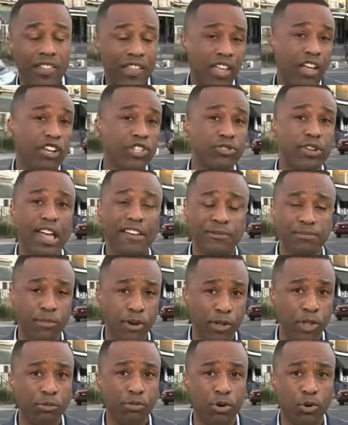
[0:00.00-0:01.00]
They also have
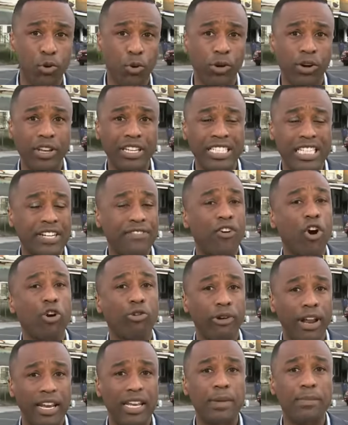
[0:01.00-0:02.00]
some other recordings that have
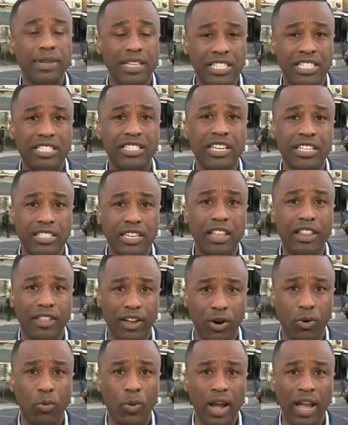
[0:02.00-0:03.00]
already been sent
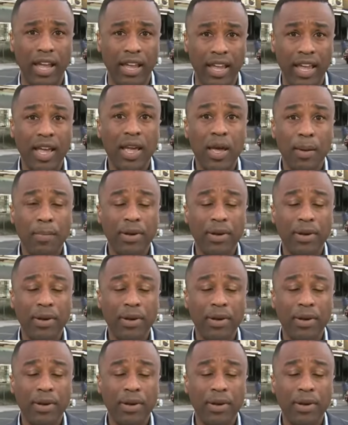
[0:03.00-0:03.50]
their way.